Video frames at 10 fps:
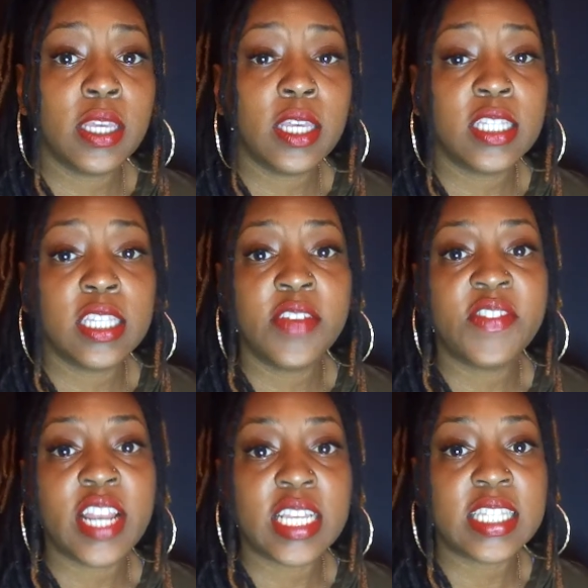is
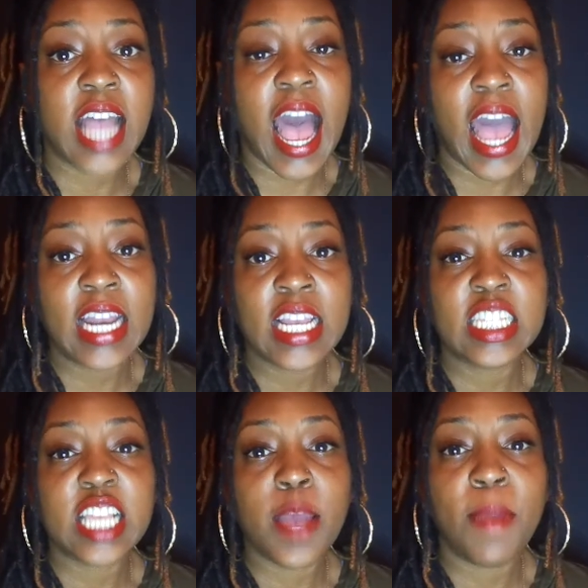giving us the
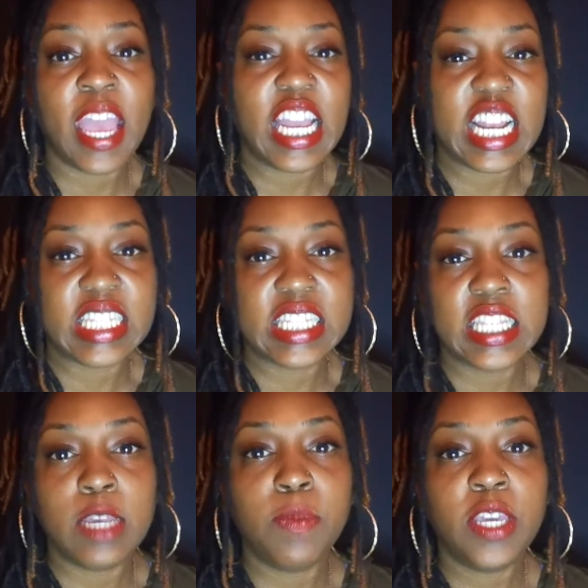itis and making us
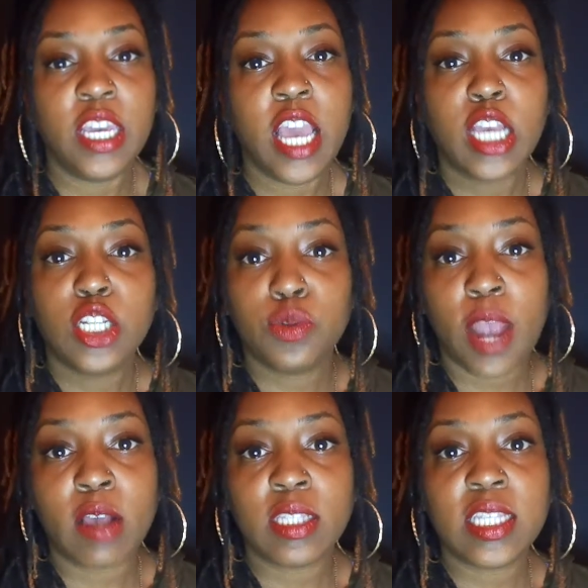sleepy,
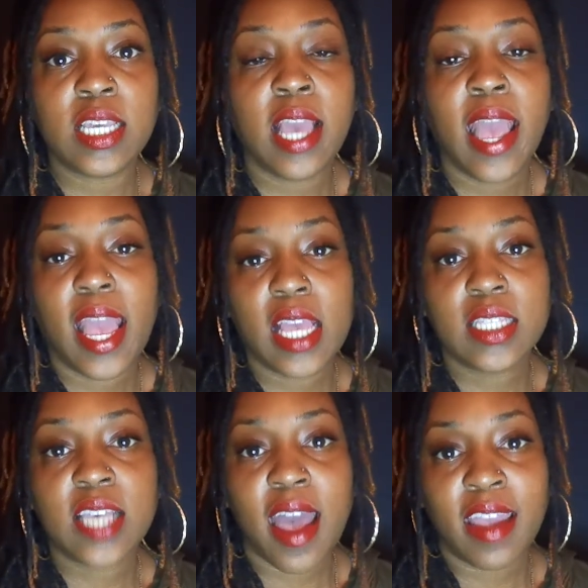drowsy, and
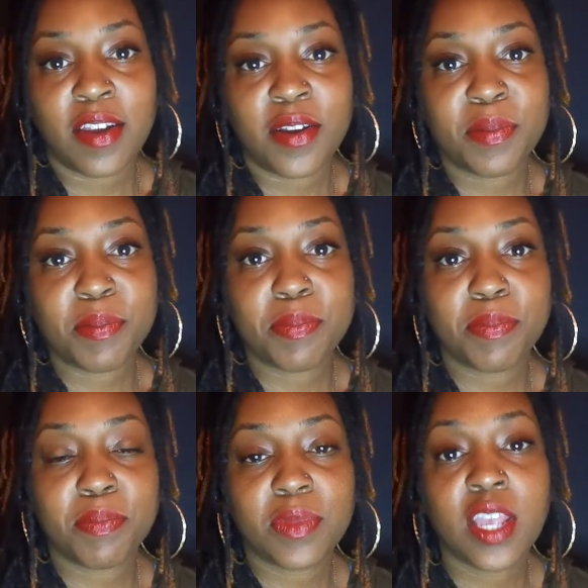tired?
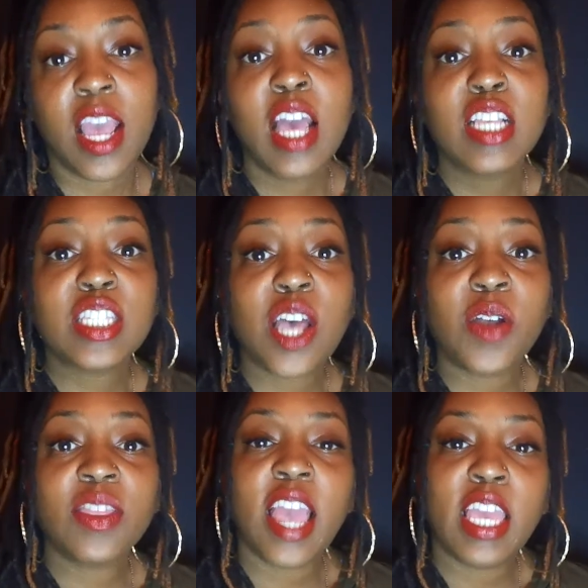
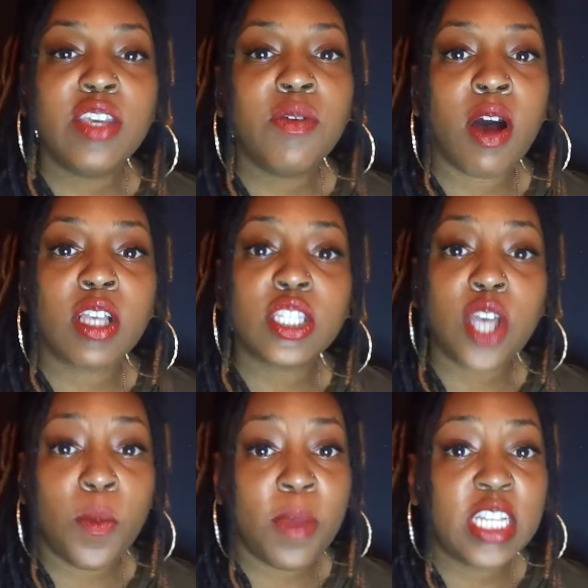So thank you all
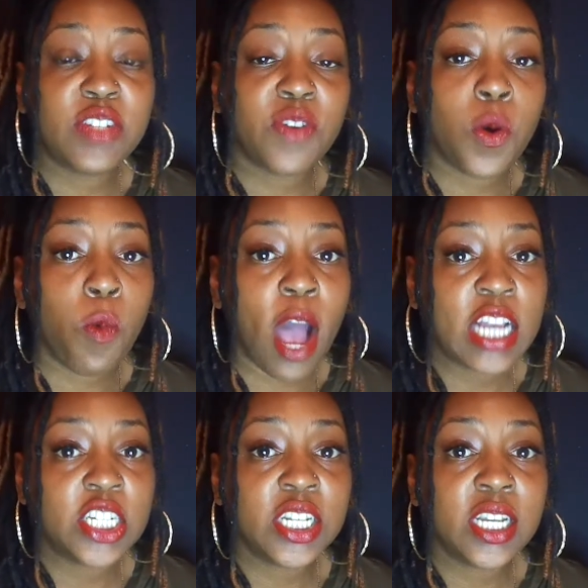so much for
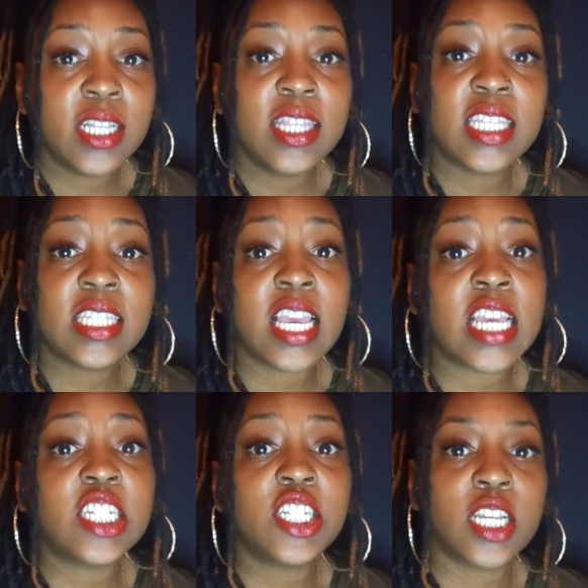watching. This
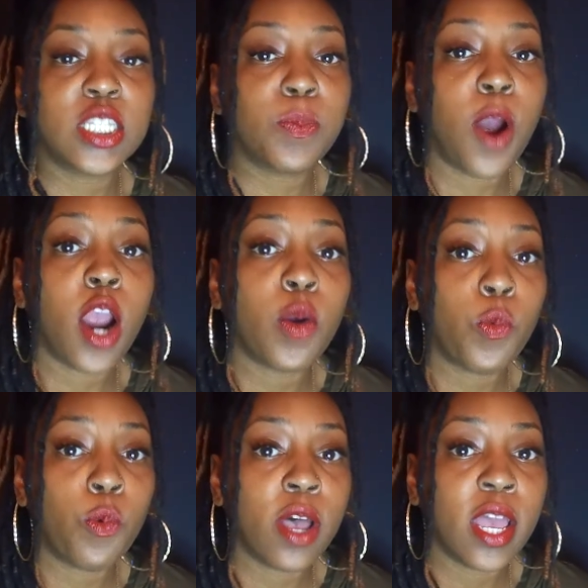is just part
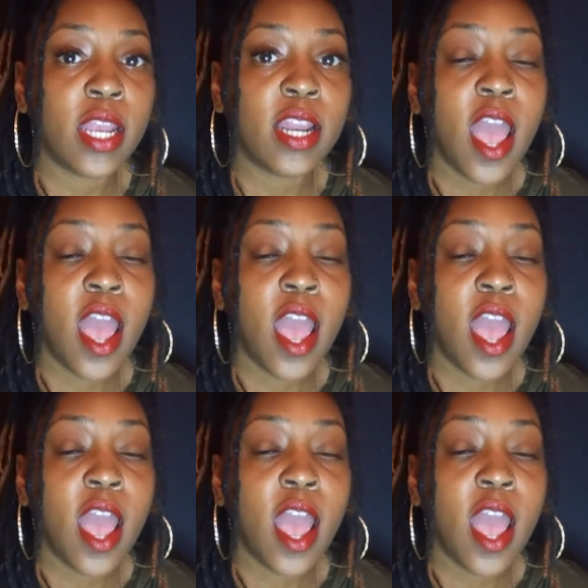1